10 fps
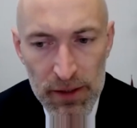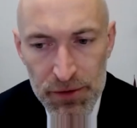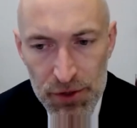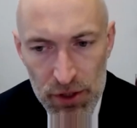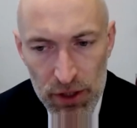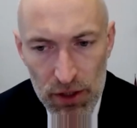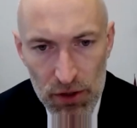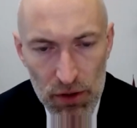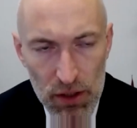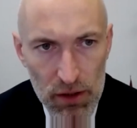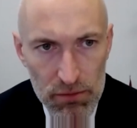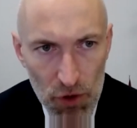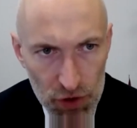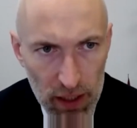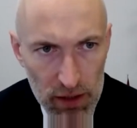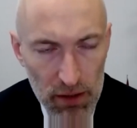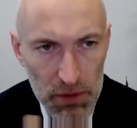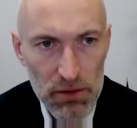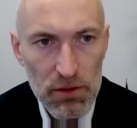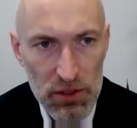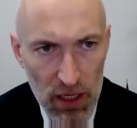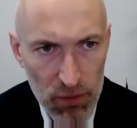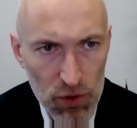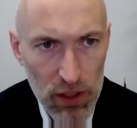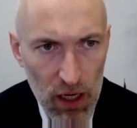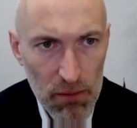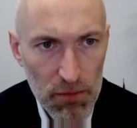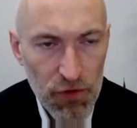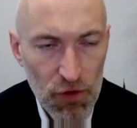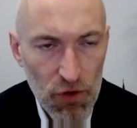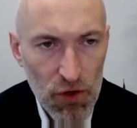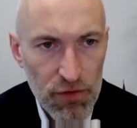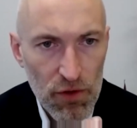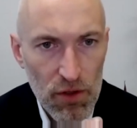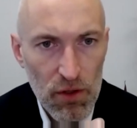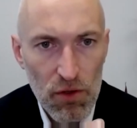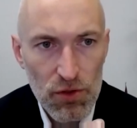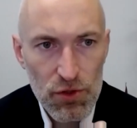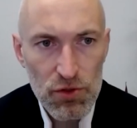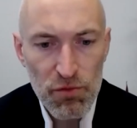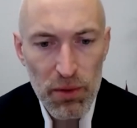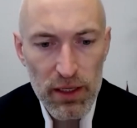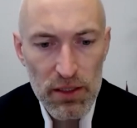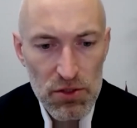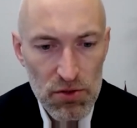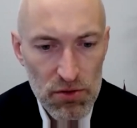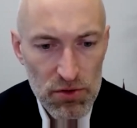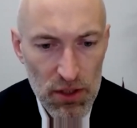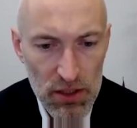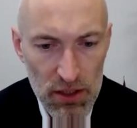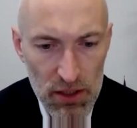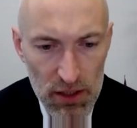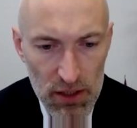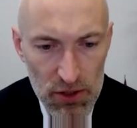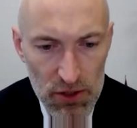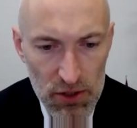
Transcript: So not yet. I mean, the time will come for all sorts of players to get engaged.